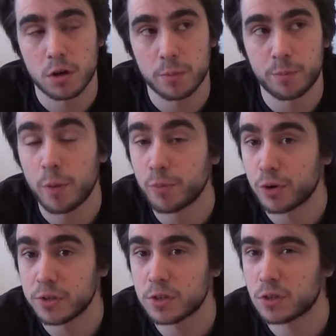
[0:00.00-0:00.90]

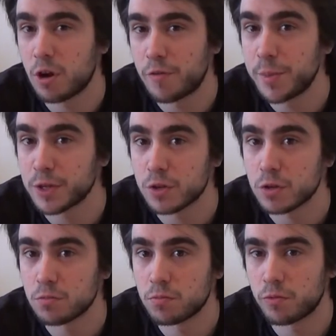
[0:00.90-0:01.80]
populist
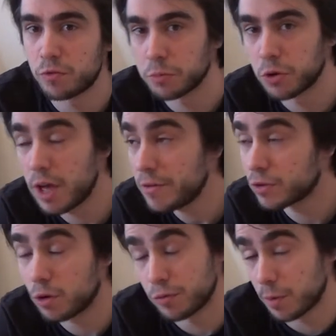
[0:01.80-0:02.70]
governments from the
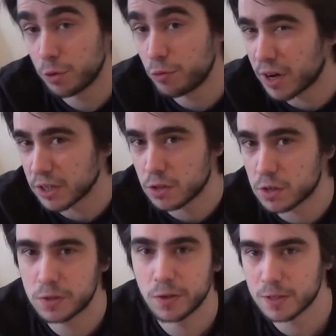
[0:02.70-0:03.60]
left or from the right.
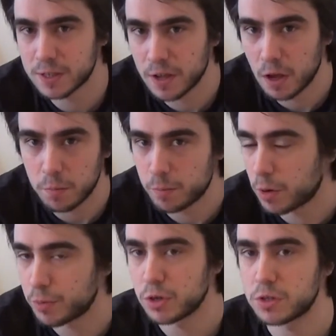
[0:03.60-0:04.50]
It's the same
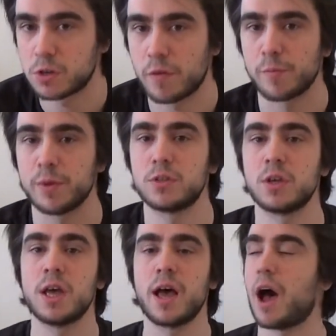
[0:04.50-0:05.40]
populist governments
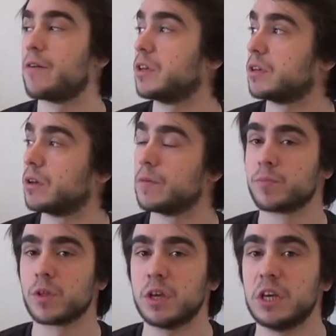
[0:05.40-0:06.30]
having
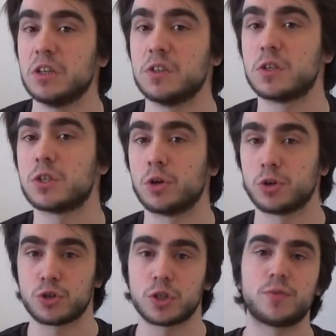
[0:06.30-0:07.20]
easy
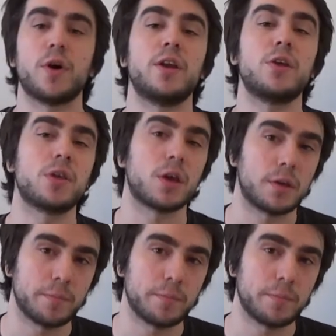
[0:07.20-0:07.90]
solutions for anything.